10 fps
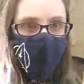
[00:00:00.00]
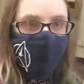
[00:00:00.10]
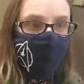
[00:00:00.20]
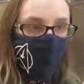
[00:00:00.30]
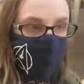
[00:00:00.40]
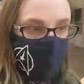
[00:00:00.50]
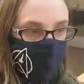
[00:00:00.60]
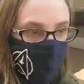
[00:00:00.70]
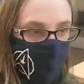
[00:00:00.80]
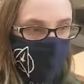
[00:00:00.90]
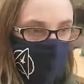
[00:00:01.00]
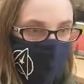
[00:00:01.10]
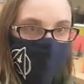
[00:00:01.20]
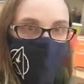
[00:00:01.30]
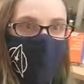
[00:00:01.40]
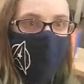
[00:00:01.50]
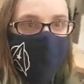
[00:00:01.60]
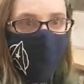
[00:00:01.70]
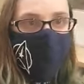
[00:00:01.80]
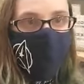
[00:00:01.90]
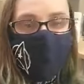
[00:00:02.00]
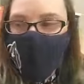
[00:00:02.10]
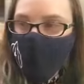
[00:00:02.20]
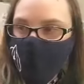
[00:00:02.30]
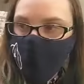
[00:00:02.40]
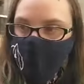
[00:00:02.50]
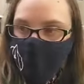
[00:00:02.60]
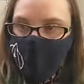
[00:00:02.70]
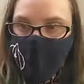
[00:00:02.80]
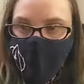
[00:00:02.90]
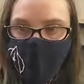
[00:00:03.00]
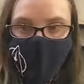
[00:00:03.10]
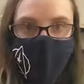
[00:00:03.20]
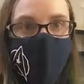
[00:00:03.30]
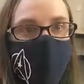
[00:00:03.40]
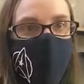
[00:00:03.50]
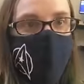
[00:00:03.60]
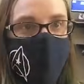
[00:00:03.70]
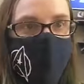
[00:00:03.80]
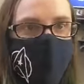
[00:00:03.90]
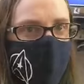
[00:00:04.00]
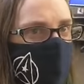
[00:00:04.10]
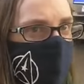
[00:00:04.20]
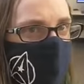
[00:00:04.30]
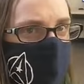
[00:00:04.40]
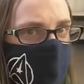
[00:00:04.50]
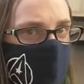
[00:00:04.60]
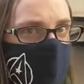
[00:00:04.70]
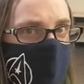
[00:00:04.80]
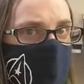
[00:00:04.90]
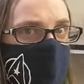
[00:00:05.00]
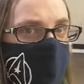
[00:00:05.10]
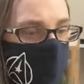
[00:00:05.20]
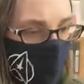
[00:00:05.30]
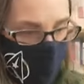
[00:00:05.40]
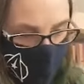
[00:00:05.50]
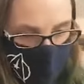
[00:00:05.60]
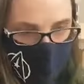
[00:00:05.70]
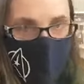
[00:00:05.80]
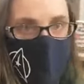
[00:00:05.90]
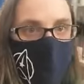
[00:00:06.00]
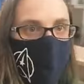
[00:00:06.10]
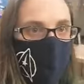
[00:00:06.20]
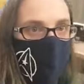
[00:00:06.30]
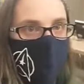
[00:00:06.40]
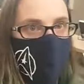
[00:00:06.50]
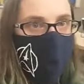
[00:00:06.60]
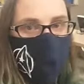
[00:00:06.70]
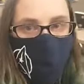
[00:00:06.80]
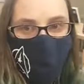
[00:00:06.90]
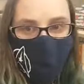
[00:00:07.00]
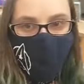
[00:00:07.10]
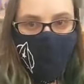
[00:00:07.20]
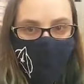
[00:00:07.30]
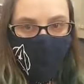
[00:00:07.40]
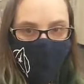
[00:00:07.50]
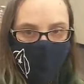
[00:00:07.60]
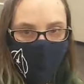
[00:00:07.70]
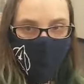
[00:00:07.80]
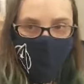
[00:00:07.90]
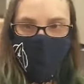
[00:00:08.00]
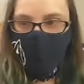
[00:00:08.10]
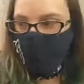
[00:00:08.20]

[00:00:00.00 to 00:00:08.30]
Hmm. Let's see. I'm going to kind of look around a little bit. All right, we should go look for some books.